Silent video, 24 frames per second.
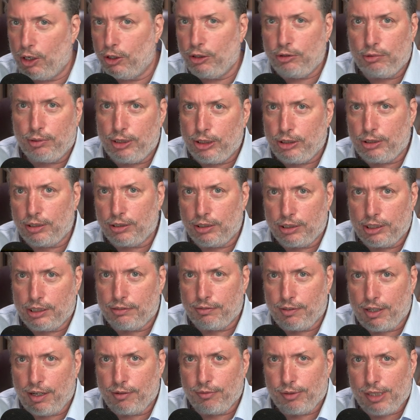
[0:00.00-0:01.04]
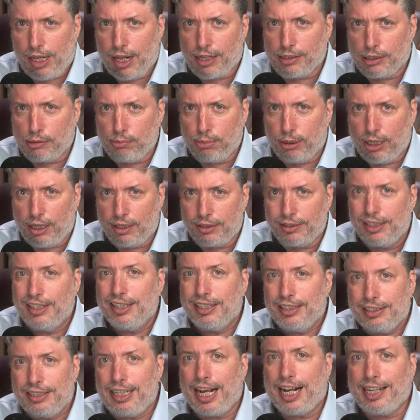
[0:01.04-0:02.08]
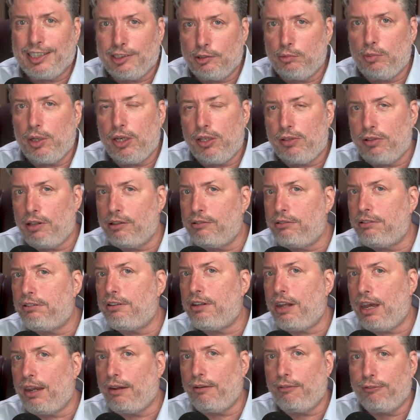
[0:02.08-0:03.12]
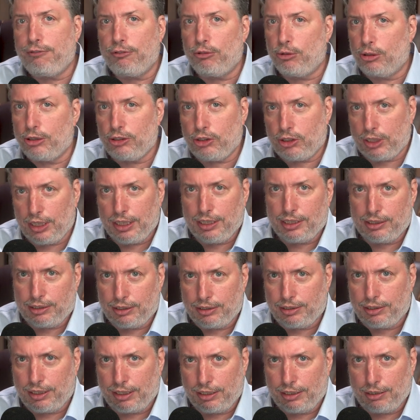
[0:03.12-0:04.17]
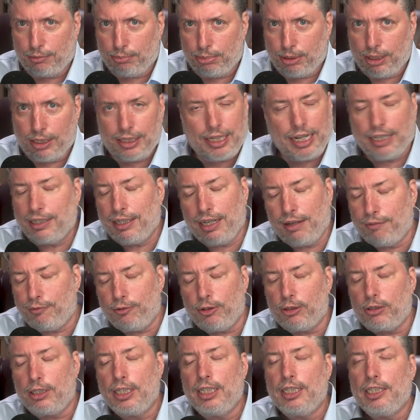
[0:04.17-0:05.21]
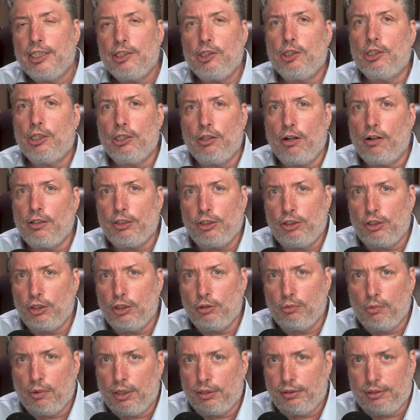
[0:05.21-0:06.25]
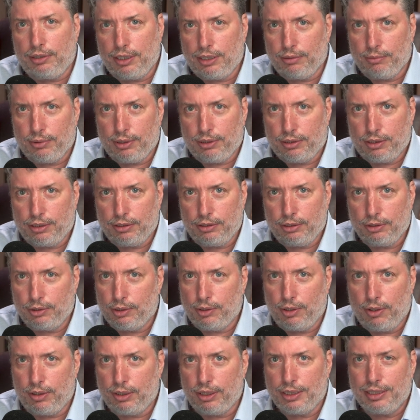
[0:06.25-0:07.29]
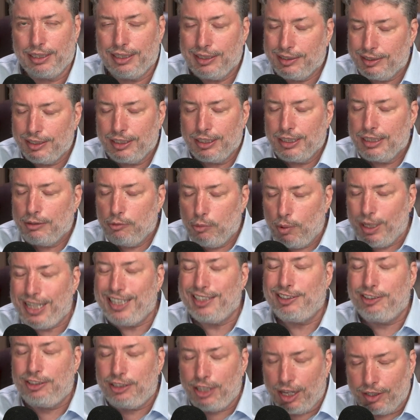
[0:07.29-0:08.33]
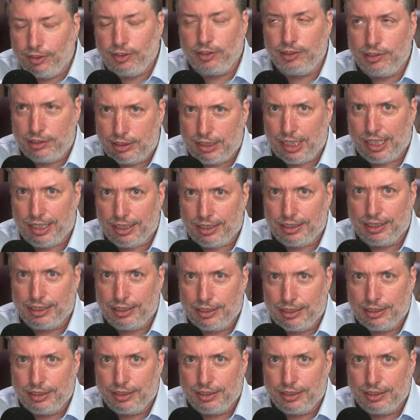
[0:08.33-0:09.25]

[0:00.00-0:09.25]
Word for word: No creature could survive without its blood. That's where the life force is in the blood. And therefore, you can only do one thing with it. You can only what it doesn't say